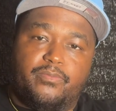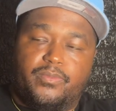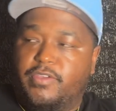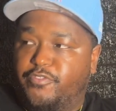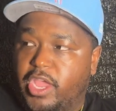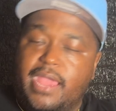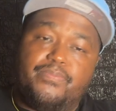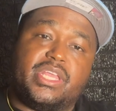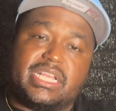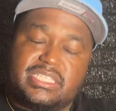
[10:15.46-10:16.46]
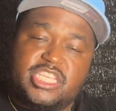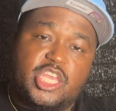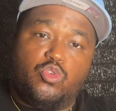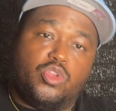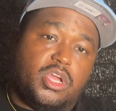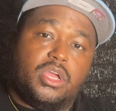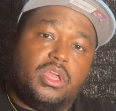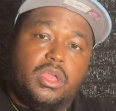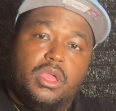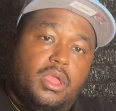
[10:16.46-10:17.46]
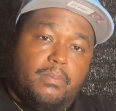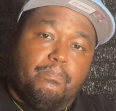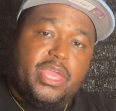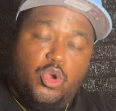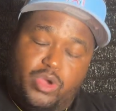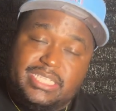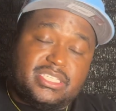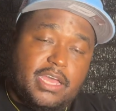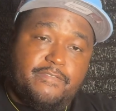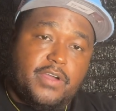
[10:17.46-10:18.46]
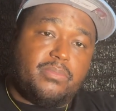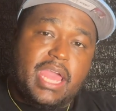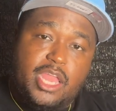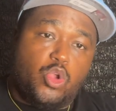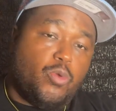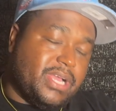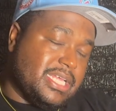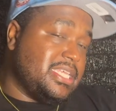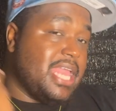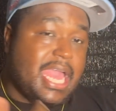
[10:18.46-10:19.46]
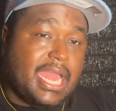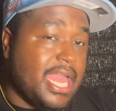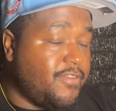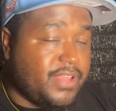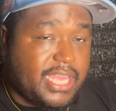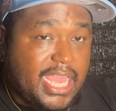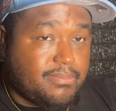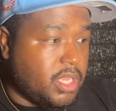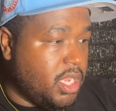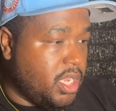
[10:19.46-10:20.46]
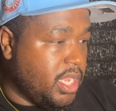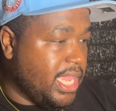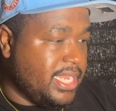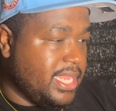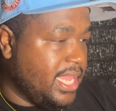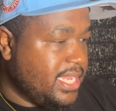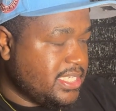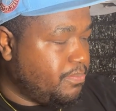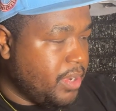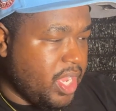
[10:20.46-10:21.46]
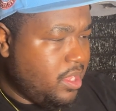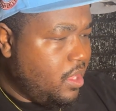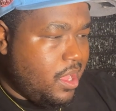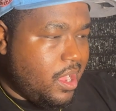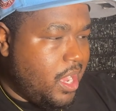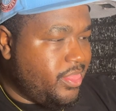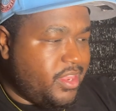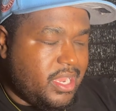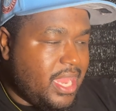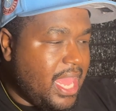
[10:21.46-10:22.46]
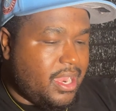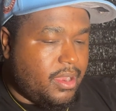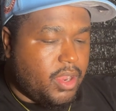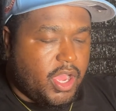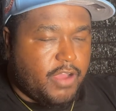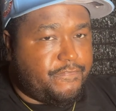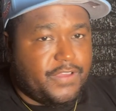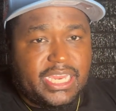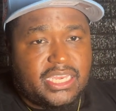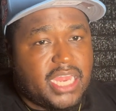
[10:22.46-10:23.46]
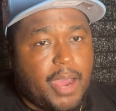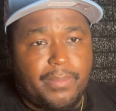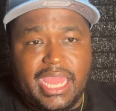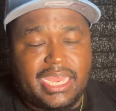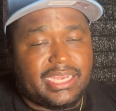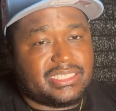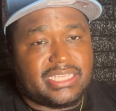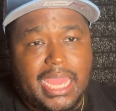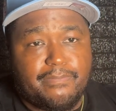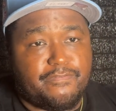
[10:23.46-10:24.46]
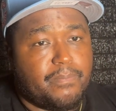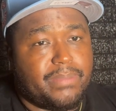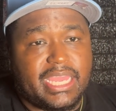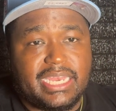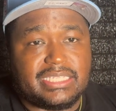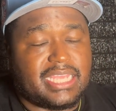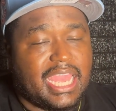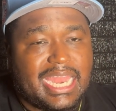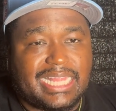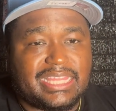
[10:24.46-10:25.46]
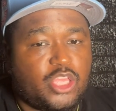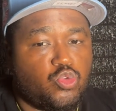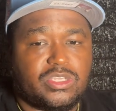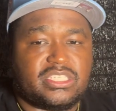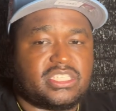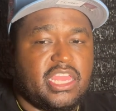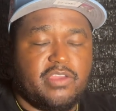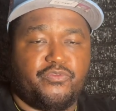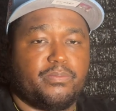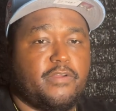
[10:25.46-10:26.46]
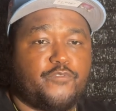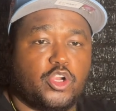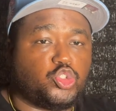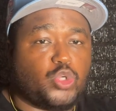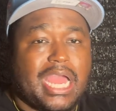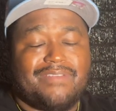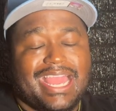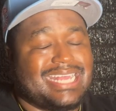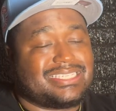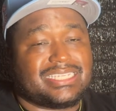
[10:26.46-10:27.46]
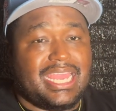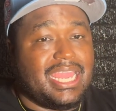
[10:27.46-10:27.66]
for him to continue to build his stuff up heading on because he had a hell of a game in this. But other than that, Philly dominated this game from beginning to end. I think you could see it from the first drive. Like I said,